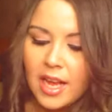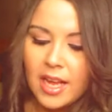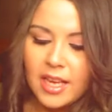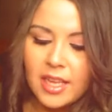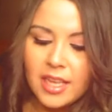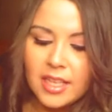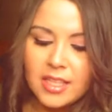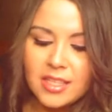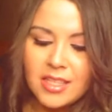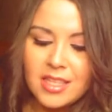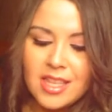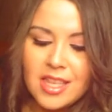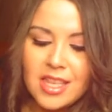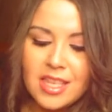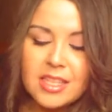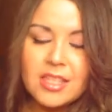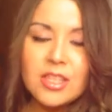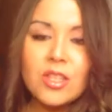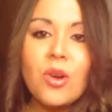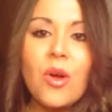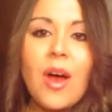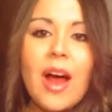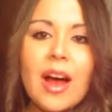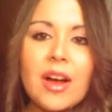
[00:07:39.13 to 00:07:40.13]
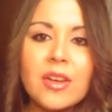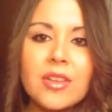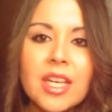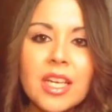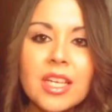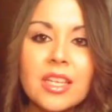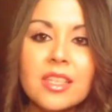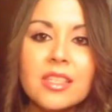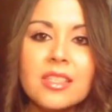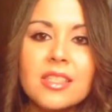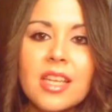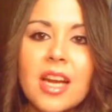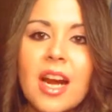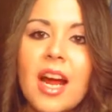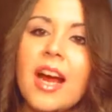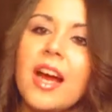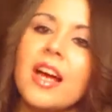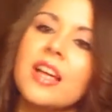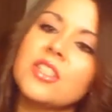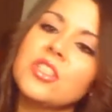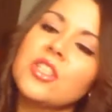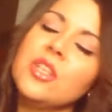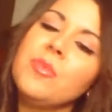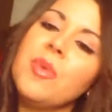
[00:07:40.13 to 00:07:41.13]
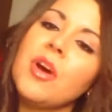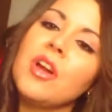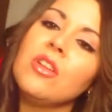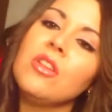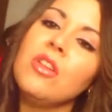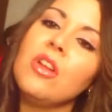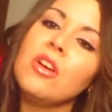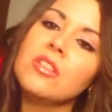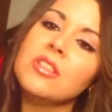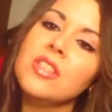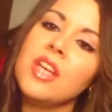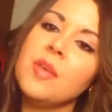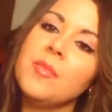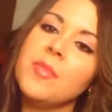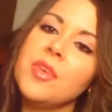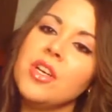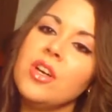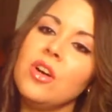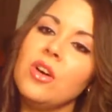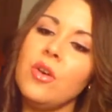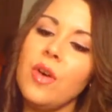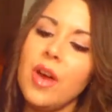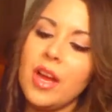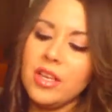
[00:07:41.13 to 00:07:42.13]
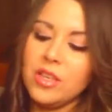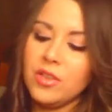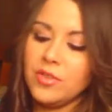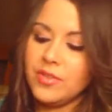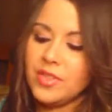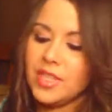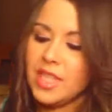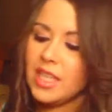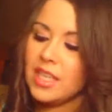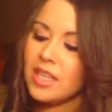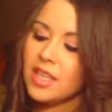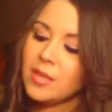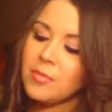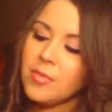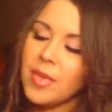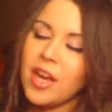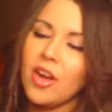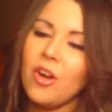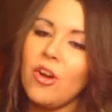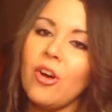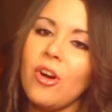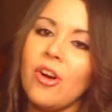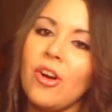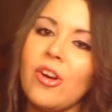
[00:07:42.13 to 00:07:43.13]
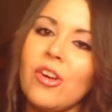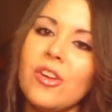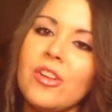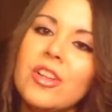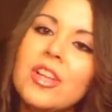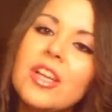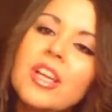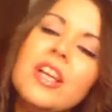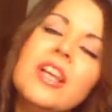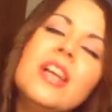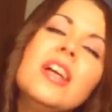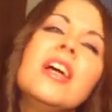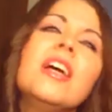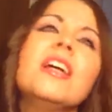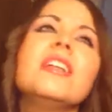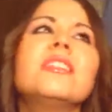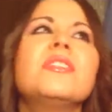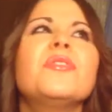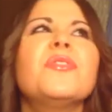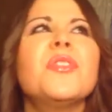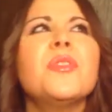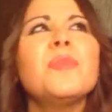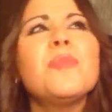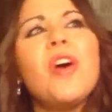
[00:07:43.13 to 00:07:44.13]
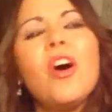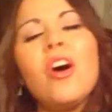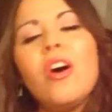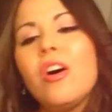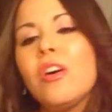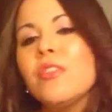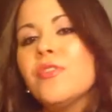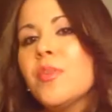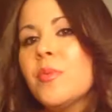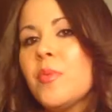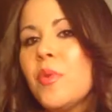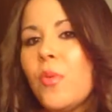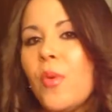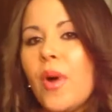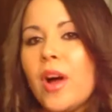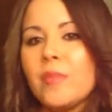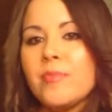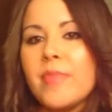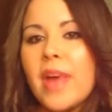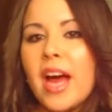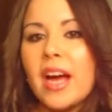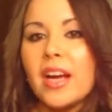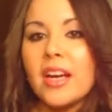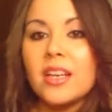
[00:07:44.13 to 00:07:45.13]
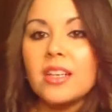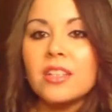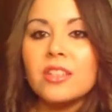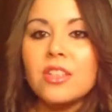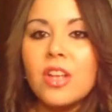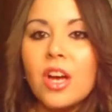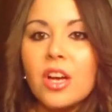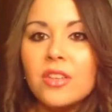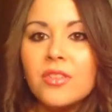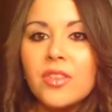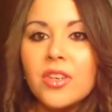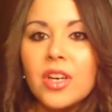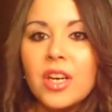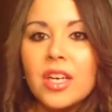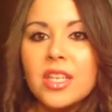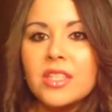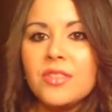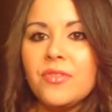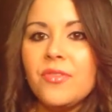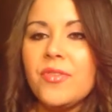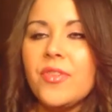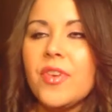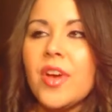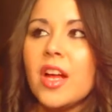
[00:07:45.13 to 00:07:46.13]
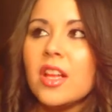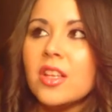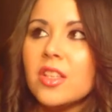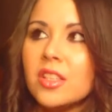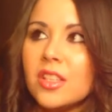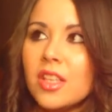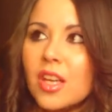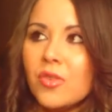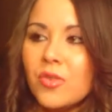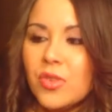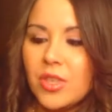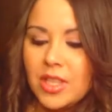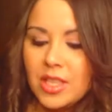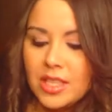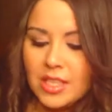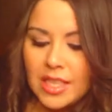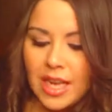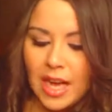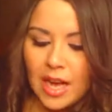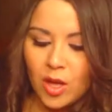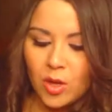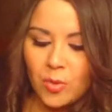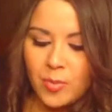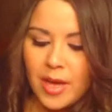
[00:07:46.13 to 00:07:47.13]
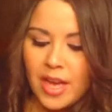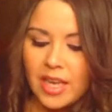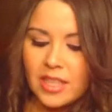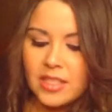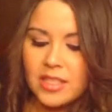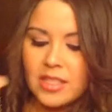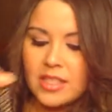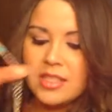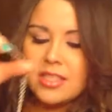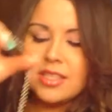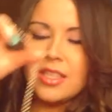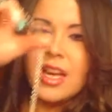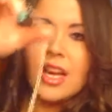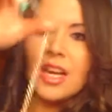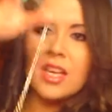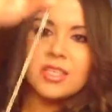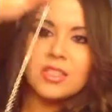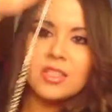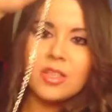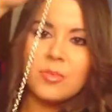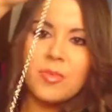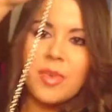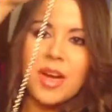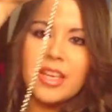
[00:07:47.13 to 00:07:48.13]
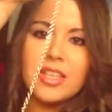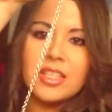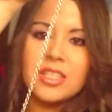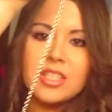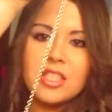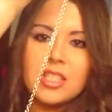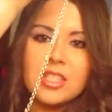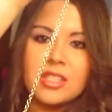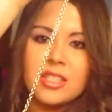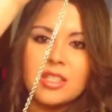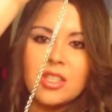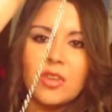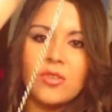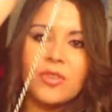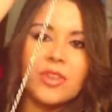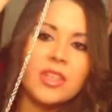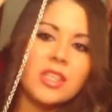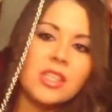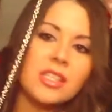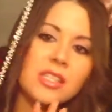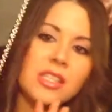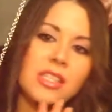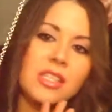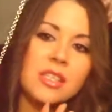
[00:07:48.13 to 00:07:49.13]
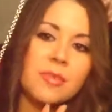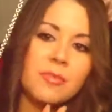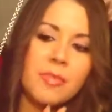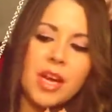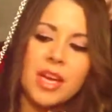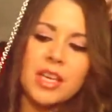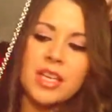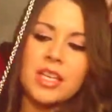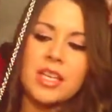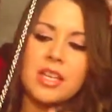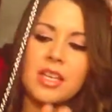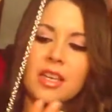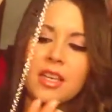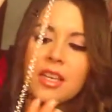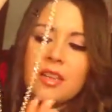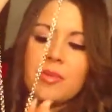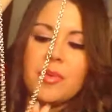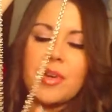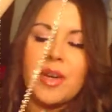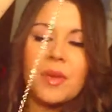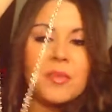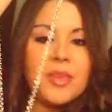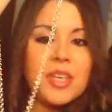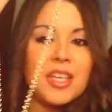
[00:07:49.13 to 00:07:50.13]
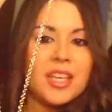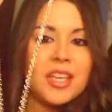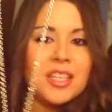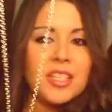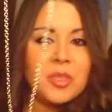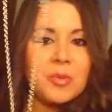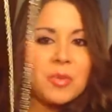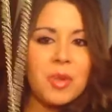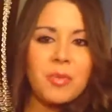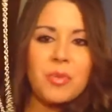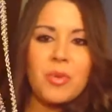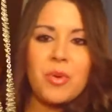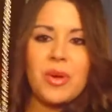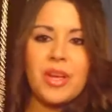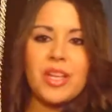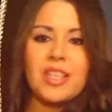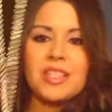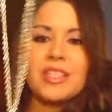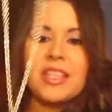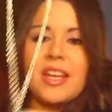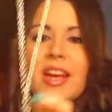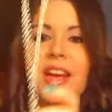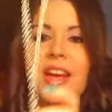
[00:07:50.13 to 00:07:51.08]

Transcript: is this little owl necklace that I actually bought a long time ago, and you've seen it in my haul. It's from a haul from a while back, and a lot of you guys fell in love with this owl pendant. So mine is just silver. This isn't by Edith, but I'm going to get to my point.